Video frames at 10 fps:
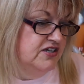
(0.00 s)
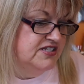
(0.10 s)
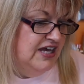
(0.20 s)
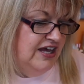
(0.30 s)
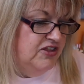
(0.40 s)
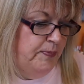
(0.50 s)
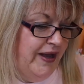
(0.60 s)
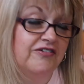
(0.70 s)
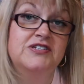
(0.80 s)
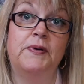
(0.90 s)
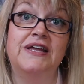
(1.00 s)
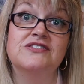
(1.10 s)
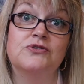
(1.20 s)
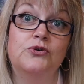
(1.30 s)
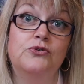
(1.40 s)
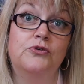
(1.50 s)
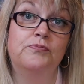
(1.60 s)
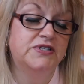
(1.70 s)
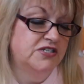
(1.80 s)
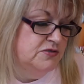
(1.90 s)
because the Paris pins are all
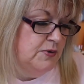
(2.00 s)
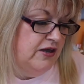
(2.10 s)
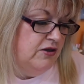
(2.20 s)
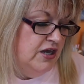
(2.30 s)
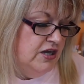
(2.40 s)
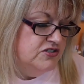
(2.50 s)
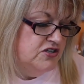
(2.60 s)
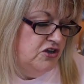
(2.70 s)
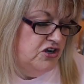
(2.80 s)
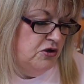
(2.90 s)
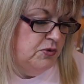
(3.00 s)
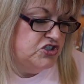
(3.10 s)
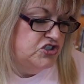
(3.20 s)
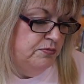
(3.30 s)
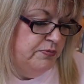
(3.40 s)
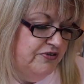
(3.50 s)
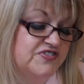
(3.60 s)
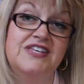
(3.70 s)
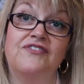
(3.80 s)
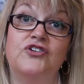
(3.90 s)
numbered as well, so you know which number
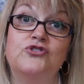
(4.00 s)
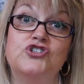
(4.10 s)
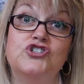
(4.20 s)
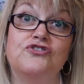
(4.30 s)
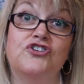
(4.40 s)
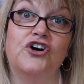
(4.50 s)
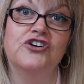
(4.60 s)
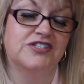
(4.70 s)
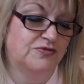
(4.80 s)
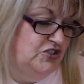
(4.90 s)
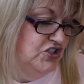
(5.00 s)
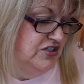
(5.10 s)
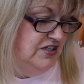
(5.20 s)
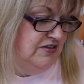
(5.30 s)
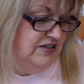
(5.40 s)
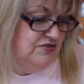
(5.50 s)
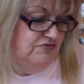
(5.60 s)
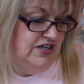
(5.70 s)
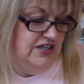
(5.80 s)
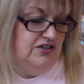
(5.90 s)
of 700 you've got, which, you know,
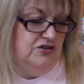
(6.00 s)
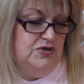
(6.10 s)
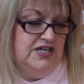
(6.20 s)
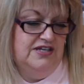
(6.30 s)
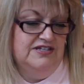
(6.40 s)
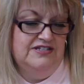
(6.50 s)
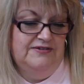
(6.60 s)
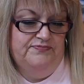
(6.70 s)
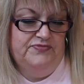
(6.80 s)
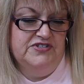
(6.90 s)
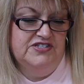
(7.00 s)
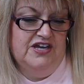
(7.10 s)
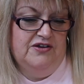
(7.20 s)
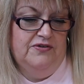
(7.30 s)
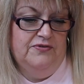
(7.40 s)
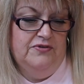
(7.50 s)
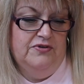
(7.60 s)
that's really unique, isn't it? So